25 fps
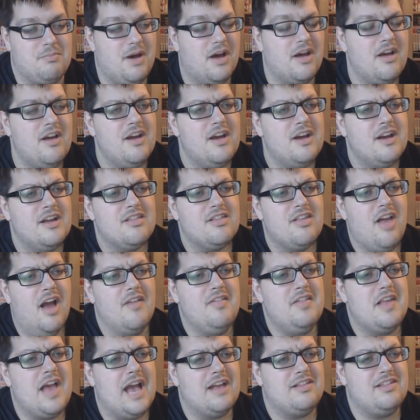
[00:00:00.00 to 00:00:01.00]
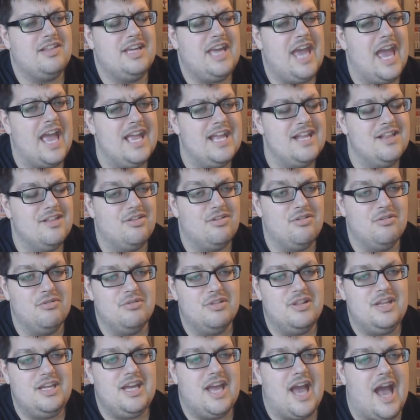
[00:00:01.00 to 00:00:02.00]
But time to actually get into
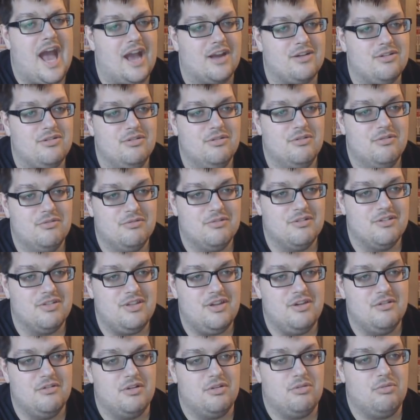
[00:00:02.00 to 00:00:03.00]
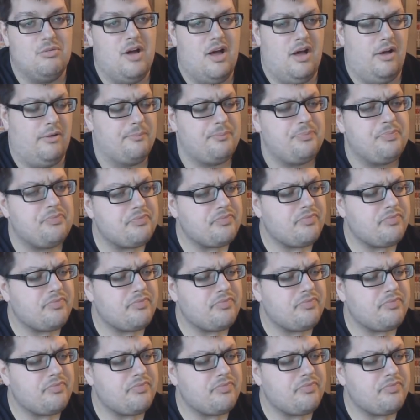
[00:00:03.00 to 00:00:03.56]
the actual review as well.